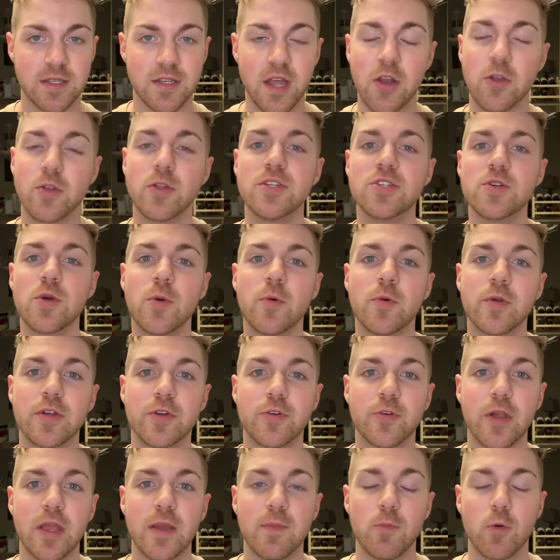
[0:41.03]
Not only do I want to
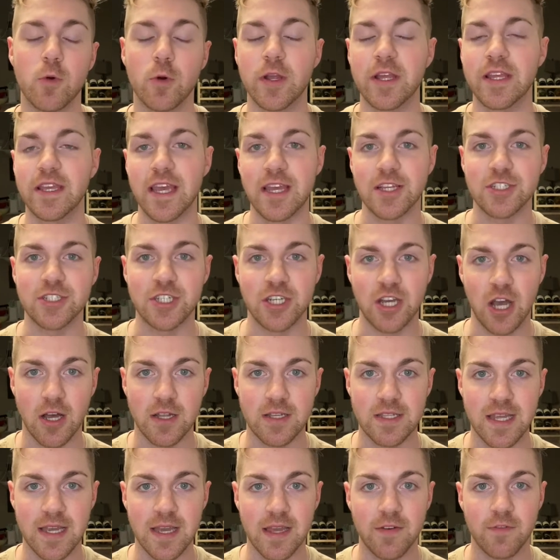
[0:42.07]
create more engaging
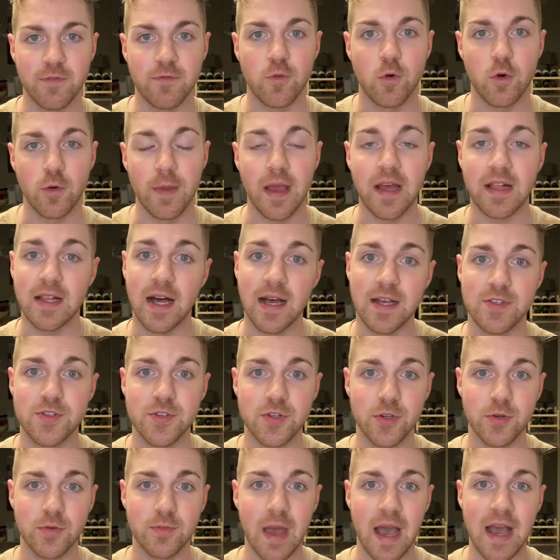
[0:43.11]
content for my
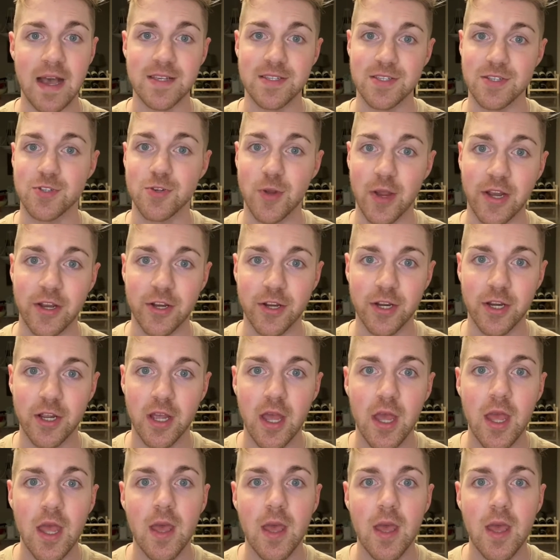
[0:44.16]
classroom as a trainer,